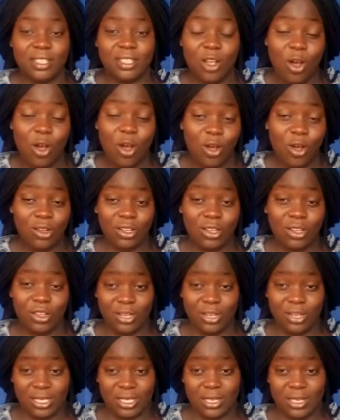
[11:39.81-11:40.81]
call
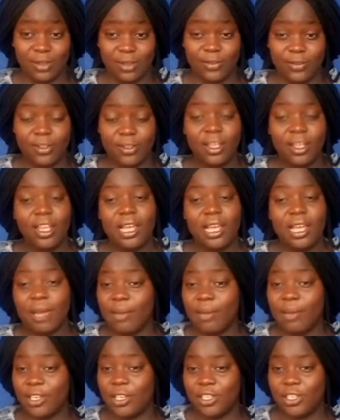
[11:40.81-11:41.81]
yourself a
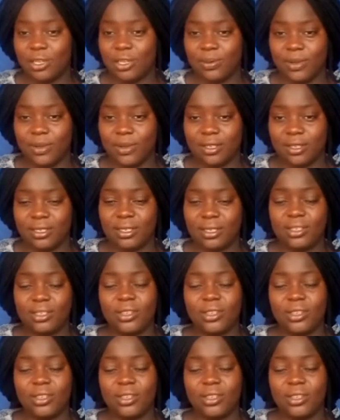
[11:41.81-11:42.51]
matured person.